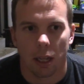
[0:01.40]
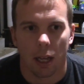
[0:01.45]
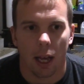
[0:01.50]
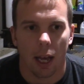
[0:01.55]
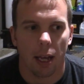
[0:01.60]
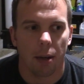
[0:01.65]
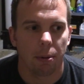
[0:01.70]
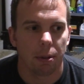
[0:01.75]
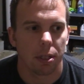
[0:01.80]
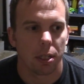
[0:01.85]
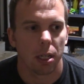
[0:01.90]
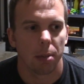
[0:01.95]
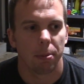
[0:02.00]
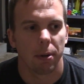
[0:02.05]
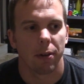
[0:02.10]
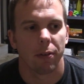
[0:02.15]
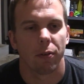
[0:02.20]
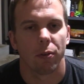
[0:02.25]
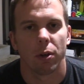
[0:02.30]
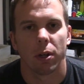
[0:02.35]
Hey, what's up
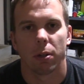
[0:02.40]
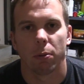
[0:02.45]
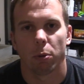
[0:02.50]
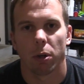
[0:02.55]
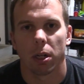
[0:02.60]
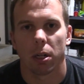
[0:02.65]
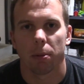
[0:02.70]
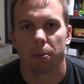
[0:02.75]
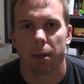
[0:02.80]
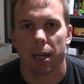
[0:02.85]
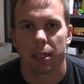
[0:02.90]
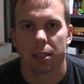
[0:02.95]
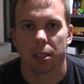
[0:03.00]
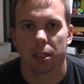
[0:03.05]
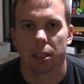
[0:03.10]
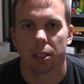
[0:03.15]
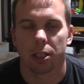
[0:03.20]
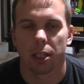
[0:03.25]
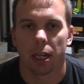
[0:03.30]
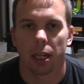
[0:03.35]
everyone? Welcome back to
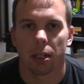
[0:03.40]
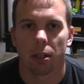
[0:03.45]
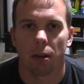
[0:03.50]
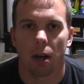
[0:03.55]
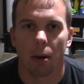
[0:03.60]
the channel.